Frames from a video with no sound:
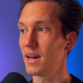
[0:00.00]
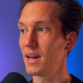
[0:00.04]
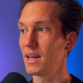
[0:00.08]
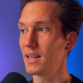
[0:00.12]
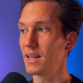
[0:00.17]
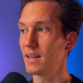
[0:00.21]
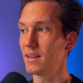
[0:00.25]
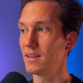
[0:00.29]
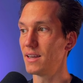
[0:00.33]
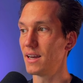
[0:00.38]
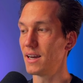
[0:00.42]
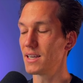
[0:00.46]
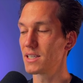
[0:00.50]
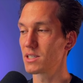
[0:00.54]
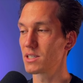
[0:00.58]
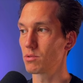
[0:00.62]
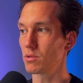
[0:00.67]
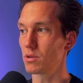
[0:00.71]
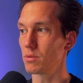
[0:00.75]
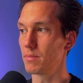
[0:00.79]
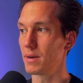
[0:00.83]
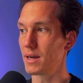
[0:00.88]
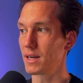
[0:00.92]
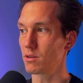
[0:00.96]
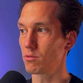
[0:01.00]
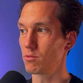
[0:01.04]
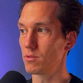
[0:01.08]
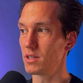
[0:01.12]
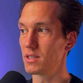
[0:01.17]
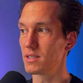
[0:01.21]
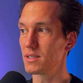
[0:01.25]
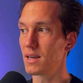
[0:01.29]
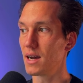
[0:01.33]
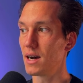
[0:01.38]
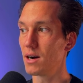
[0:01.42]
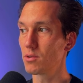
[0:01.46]
And then the answer on the back
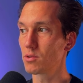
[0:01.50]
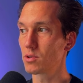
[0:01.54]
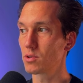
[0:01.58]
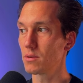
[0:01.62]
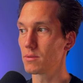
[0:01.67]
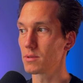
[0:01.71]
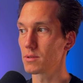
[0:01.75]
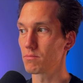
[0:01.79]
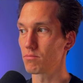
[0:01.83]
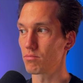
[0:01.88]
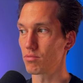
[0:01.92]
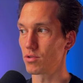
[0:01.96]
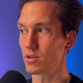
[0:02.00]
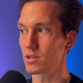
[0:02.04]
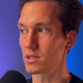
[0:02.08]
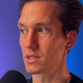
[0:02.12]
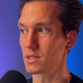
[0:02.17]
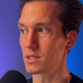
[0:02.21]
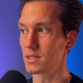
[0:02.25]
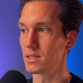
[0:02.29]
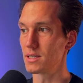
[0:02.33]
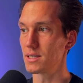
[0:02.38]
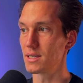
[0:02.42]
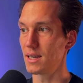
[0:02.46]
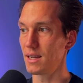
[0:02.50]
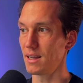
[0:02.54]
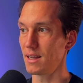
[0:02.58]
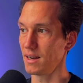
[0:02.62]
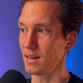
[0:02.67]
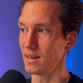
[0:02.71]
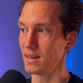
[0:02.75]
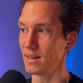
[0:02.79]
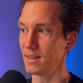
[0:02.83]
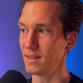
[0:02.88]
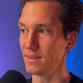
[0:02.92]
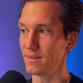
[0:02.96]
reads outcomes, processes,
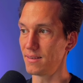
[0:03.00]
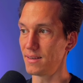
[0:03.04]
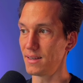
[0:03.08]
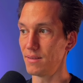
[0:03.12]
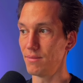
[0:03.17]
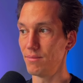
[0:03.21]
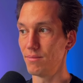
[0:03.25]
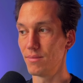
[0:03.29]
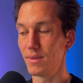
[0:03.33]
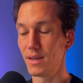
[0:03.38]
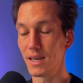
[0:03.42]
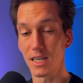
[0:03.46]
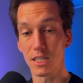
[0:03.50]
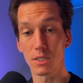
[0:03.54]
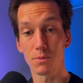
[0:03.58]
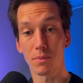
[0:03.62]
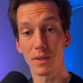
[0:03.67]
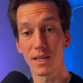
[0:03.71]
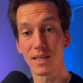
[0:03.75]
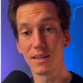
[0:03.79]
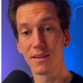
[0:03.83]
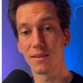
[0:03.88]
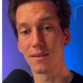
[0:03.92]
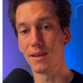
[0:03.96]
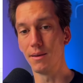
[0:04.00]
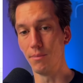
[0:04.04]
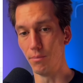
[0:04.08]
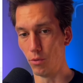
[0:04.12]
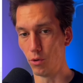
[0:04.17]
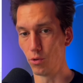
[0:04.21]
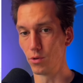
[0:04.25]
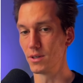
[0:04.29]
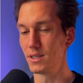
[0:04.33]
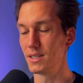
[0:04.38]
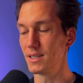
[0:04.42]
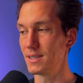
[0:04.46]
and identity. Explain it in
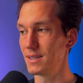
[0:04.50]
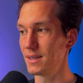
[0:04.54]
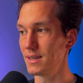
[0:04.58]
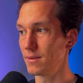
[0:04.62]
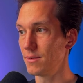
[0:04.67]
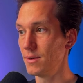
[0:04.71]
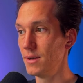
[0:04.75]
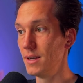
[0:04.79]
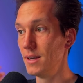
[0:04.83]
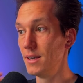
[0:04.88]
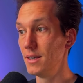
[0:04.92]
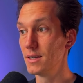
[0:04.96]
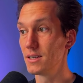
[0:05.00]
more detail.